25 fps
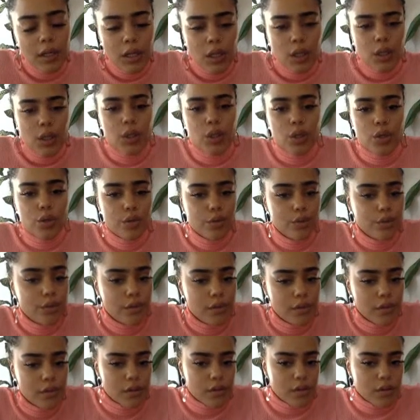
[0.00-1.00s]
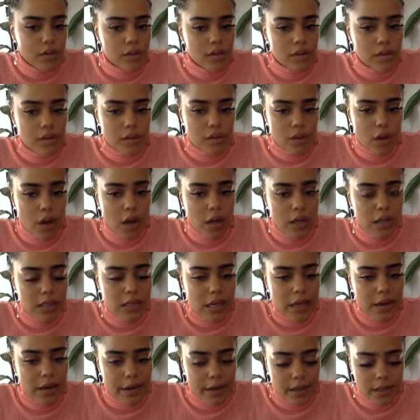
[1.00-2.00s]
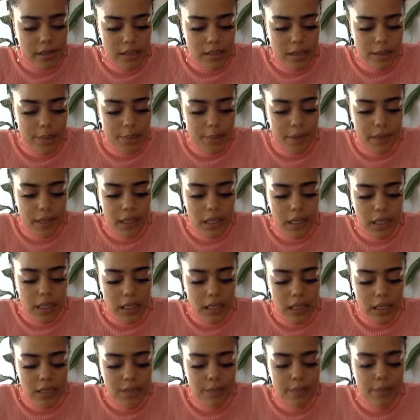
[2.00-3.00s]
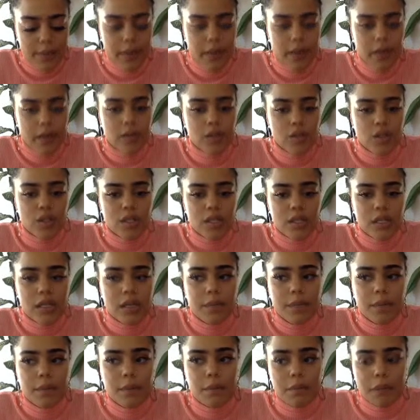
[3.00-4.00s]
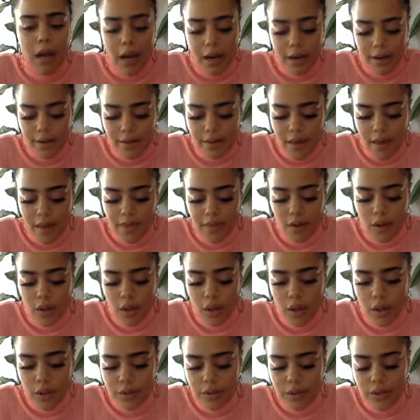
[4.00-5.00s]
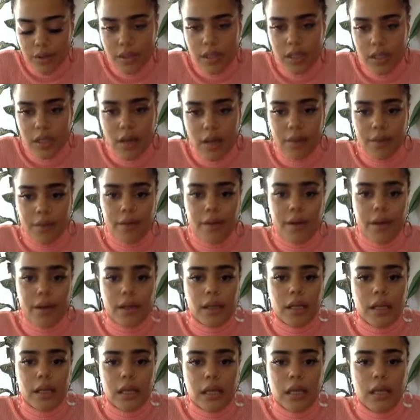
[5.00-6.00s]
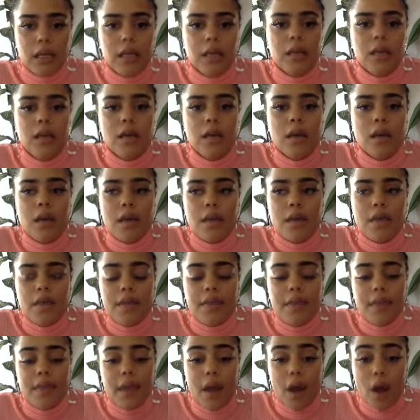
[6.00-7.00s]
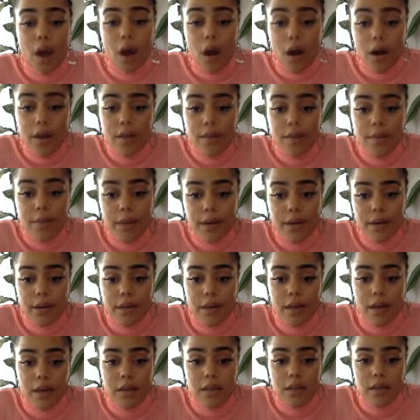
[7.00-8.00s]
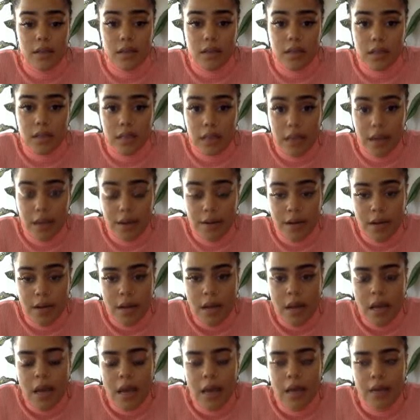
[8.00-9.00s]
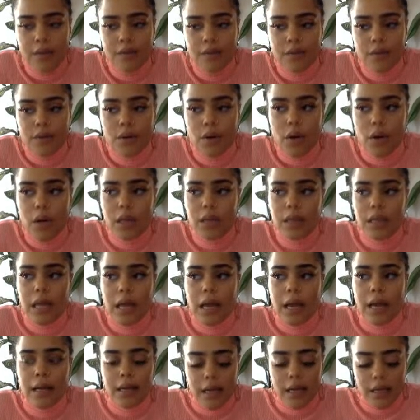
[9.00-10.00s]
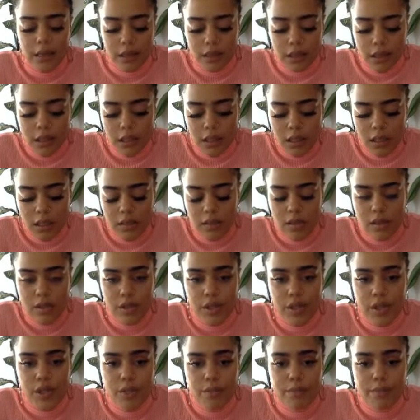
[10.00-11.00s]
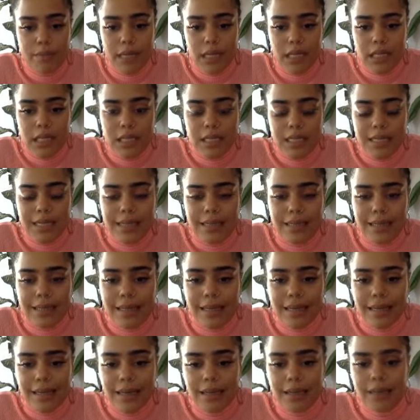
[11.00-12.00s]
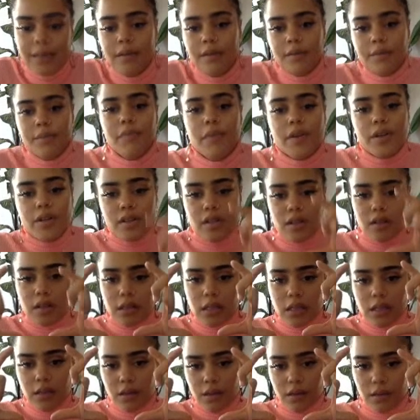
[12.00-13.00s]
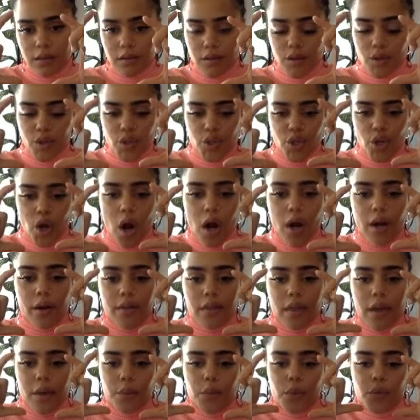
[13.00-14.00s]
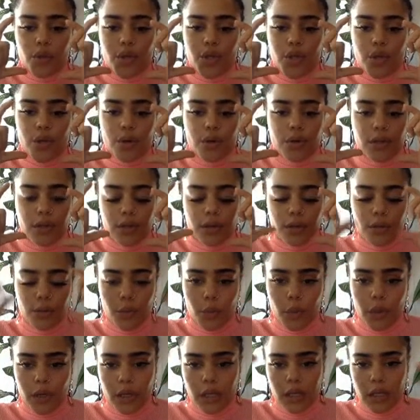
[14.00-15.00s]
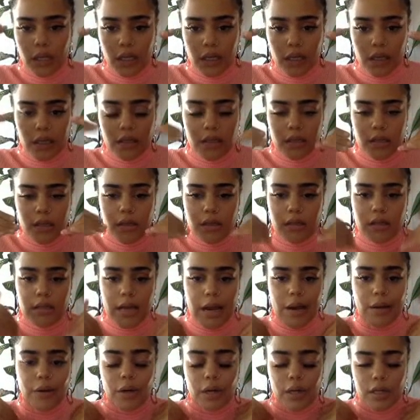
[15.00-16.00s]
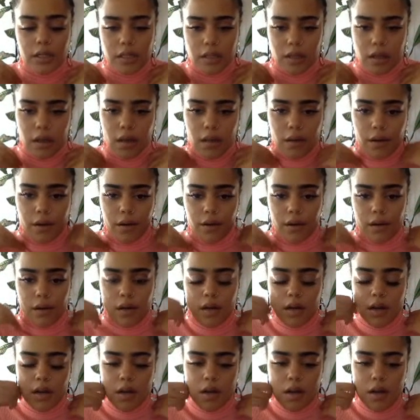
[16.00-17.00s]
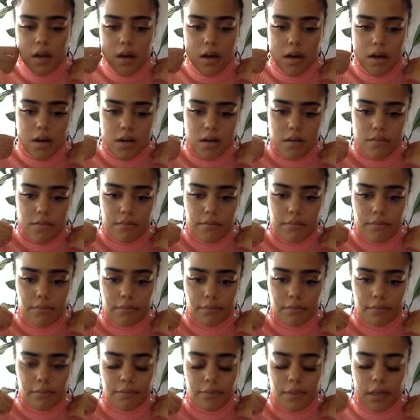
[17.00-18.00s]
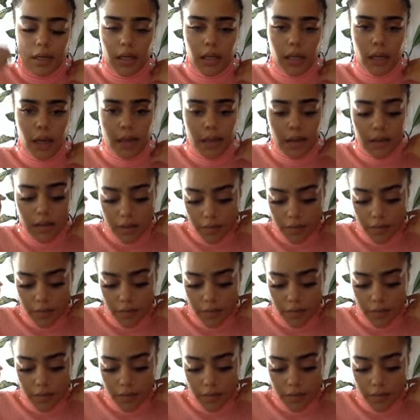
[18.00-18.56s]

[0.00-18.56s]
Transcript: use songs that are in separate keys, but just keep in mind that the closer together in key that they are, the better that it's going to sound. And if you go online and search mixed in key, there's a little chart that will show you what keys sound good together. But yeah, that's a